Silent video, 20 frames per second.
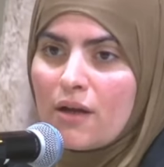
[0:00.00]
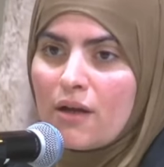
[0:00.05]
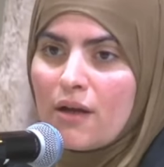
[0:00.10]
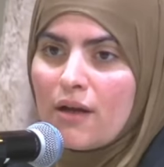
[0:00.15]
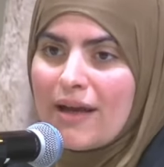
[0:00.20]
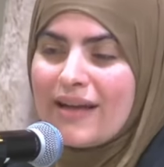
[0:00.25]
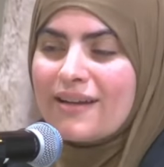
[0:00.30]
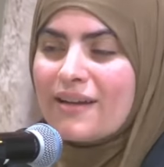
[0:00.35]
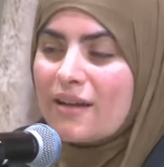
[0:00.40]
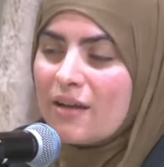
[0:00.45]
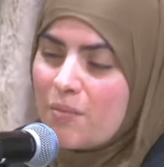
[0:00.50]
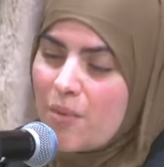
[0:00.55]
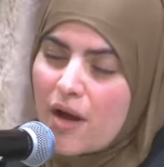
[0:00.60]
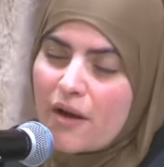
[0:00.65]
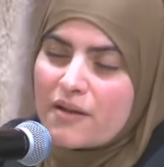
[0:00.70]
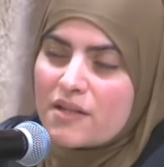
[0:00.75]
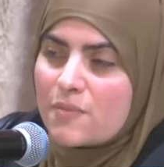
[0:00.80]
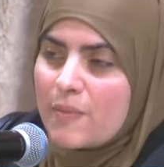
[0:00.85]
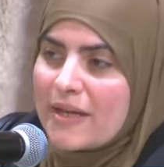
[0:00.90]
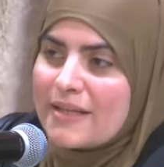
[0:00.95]
And
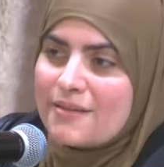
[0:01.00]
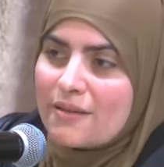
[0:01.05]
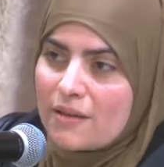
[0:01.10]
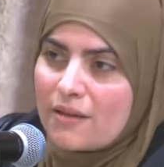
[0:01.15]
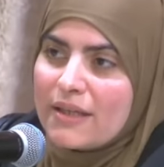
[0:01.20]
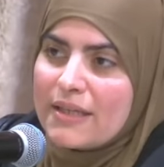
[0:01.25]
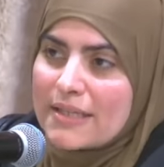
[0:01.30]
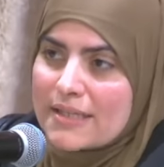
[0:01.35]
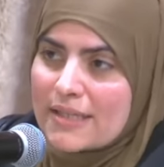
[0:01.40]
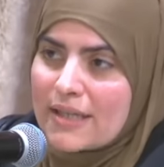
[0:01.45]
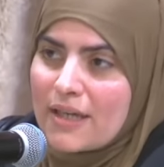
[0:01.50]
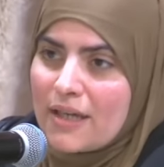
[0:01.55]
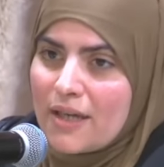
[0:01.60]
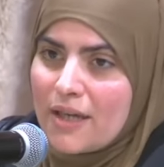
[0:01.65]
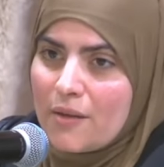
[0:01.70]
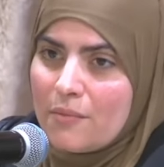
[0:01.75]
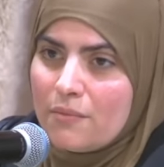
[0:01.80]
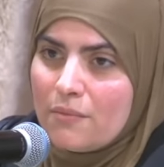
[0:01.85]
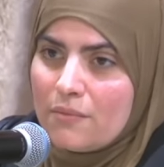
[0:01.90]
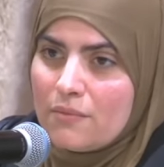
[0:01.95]
khimar is basically a
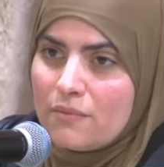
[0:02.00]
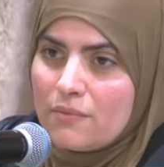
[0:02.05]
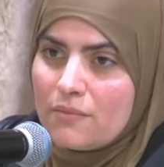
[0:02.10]
synonym